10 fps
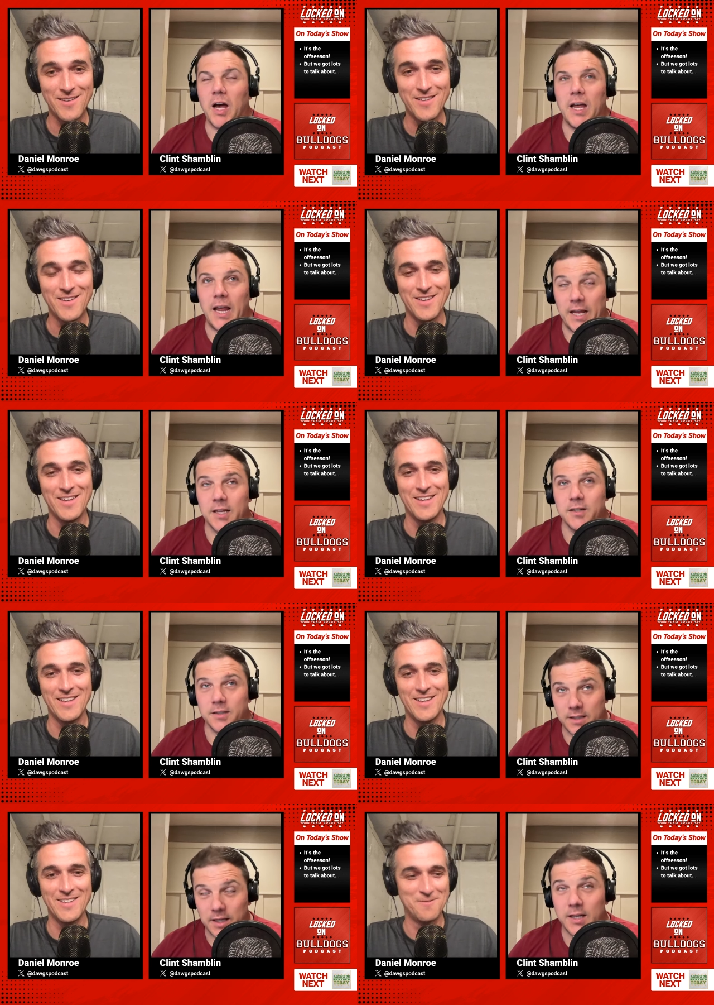Speaker 1: I and
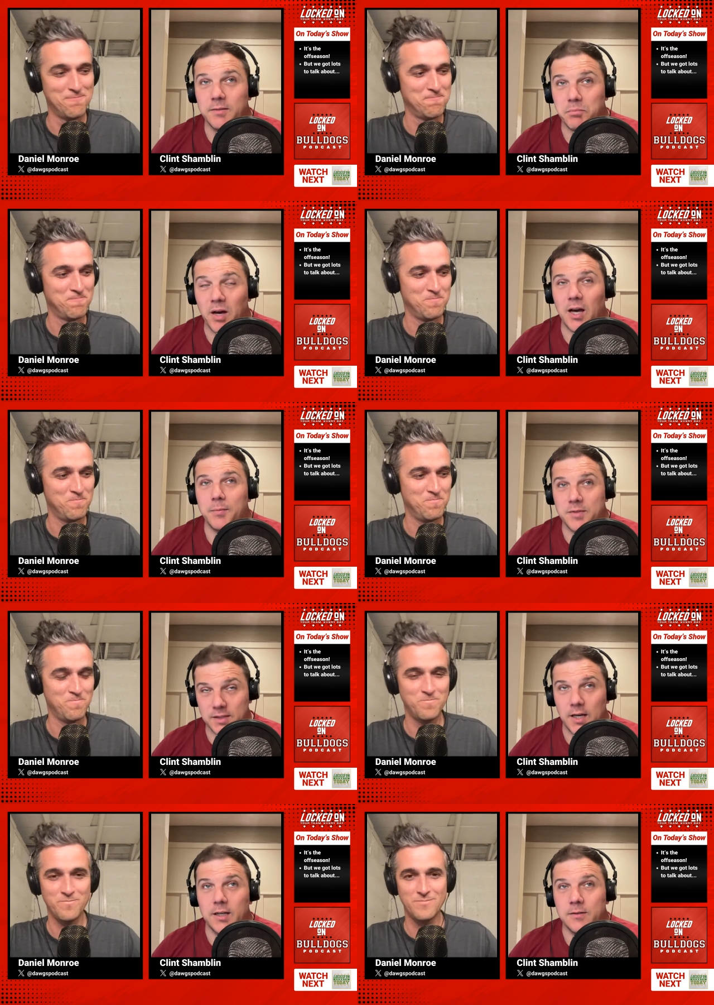again, I'm
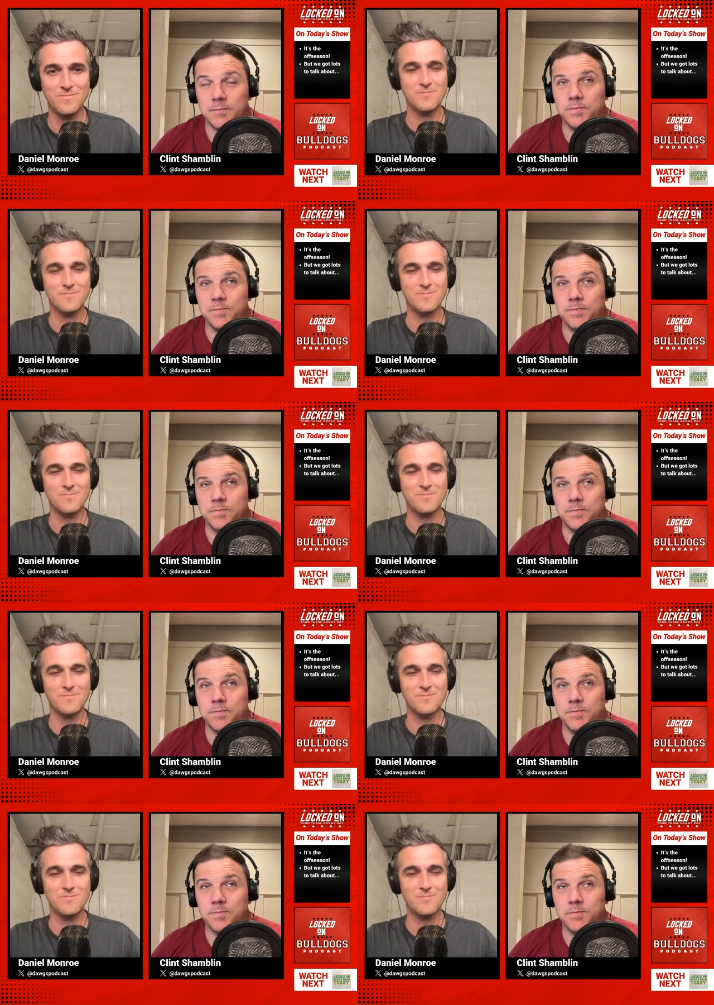sad.